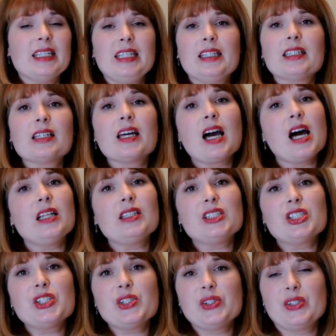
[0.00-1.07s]
in
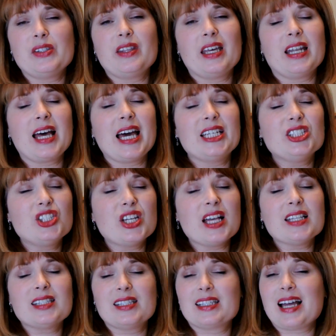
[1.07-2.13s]
colors that I
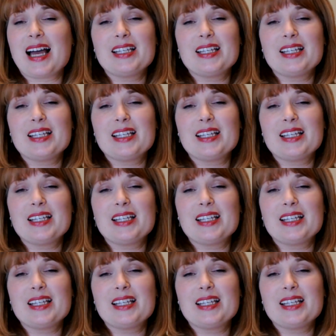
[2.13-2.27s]
just,